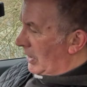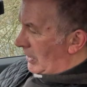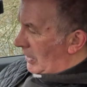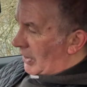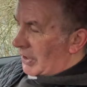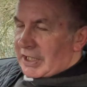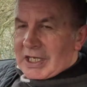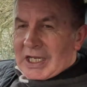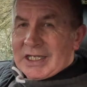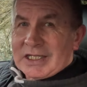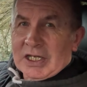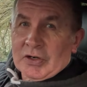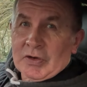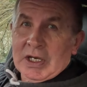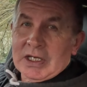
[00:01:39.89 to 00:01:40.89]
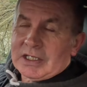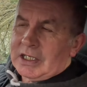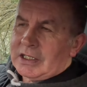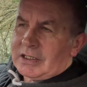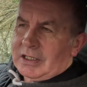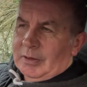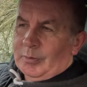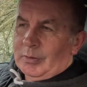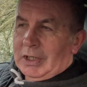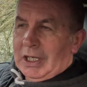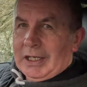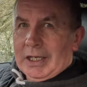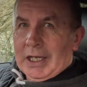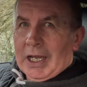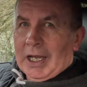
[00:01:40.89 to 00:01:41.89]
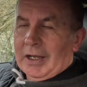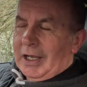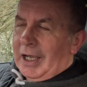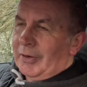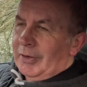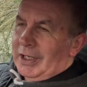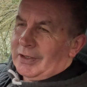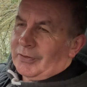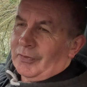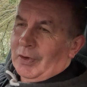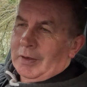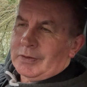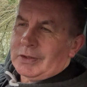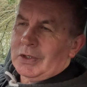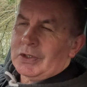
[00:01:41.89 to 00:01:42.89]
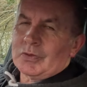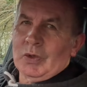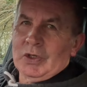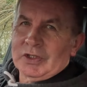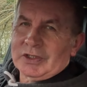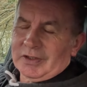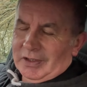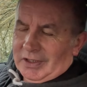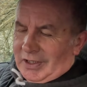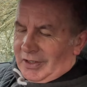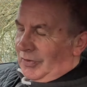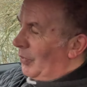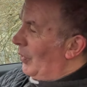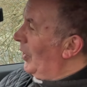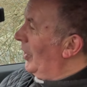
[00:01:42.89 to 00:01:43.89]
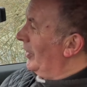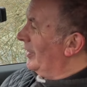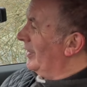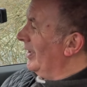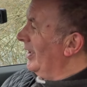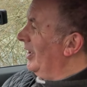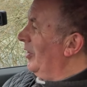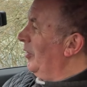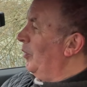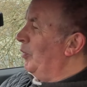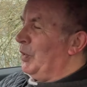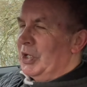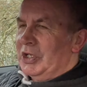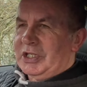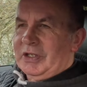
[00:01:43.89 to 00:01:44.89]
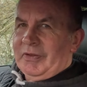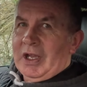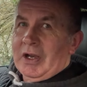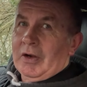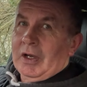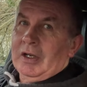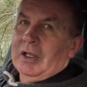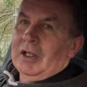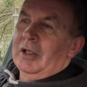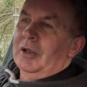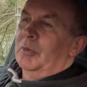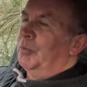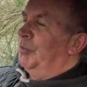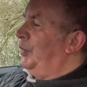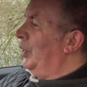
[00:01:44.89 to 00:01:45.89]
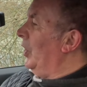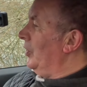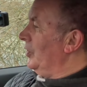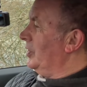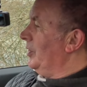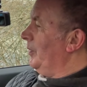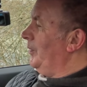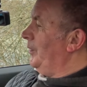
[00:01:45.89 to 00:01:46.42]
and it's a great system in the Audi S5, so it's worth persevering. But